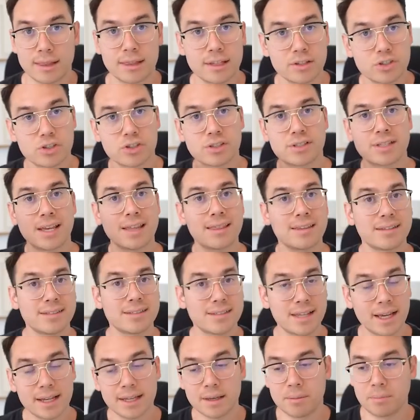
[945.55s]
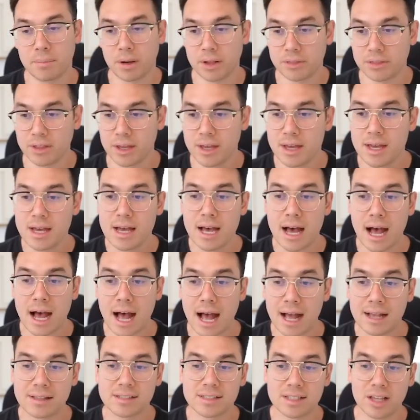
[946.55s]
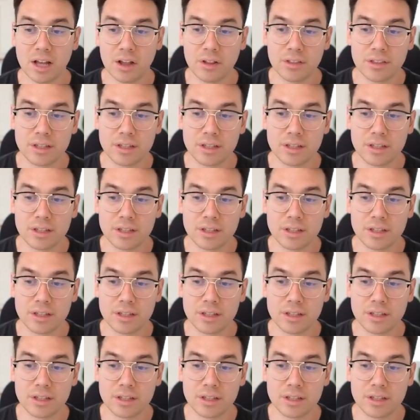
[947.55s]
Let's just say the second month I sell